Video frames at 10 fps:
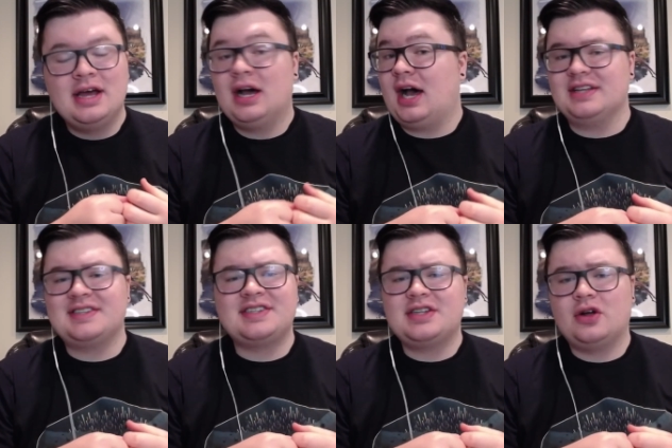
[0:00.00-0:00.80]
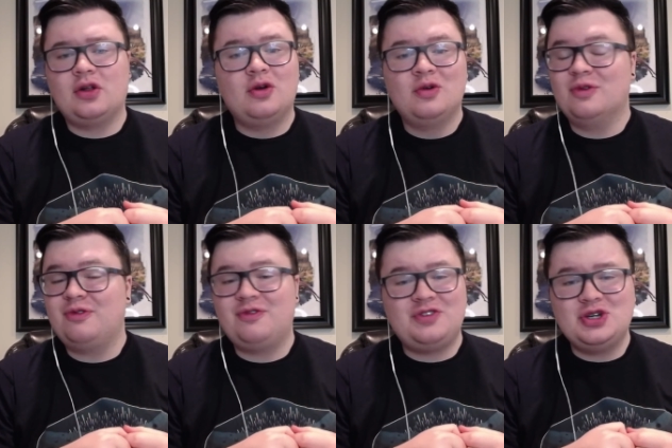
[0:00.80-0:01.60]
I still
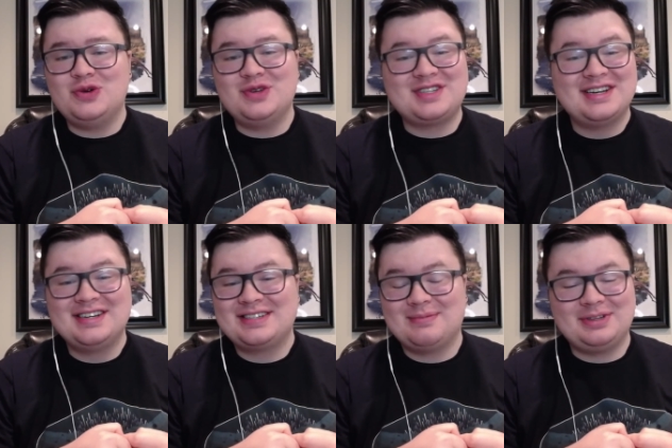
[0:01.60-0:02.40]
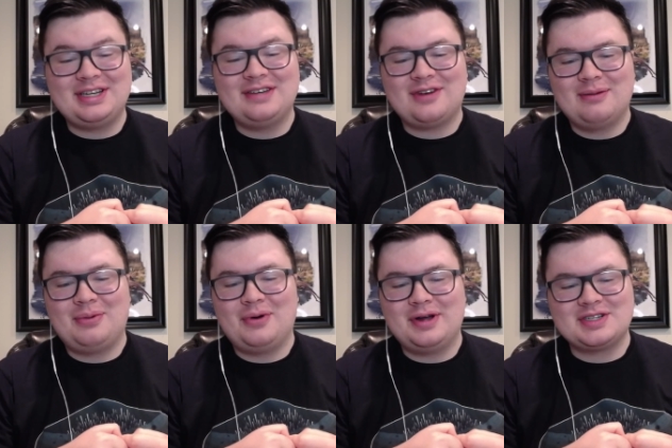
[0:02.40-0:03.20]
refuse to believe our
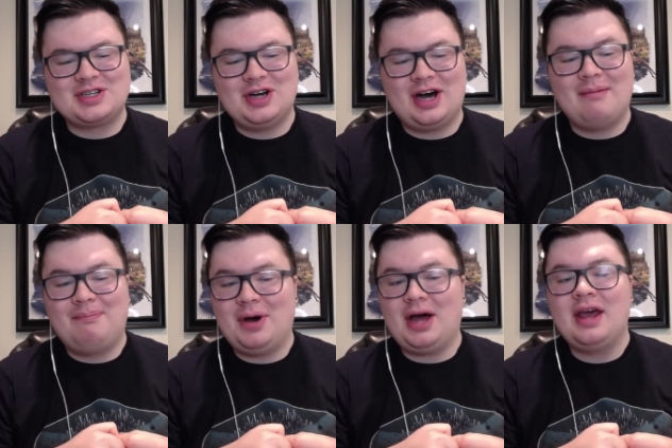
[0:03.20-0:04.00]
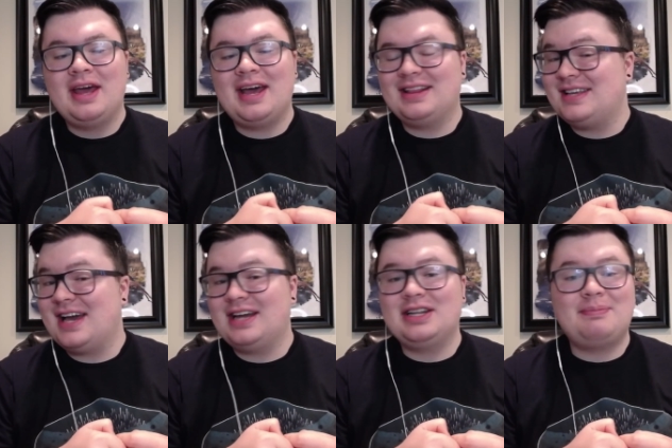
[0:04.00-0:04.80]
boy is gone, but at the
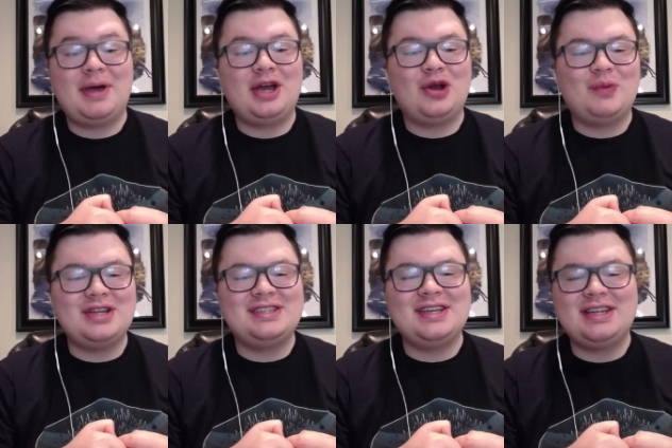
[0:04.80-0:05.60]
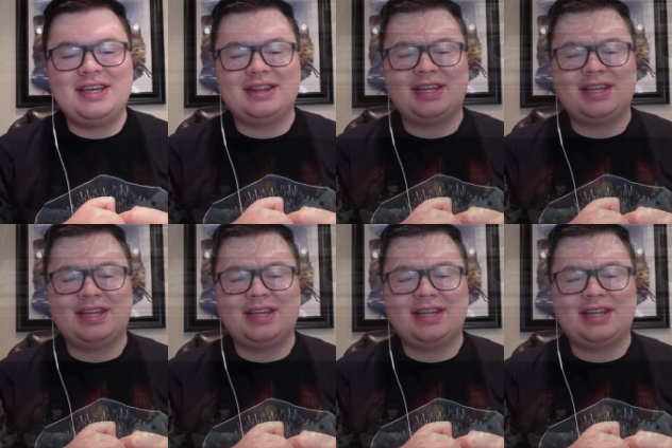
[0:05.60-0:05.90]
end of the panel we did get the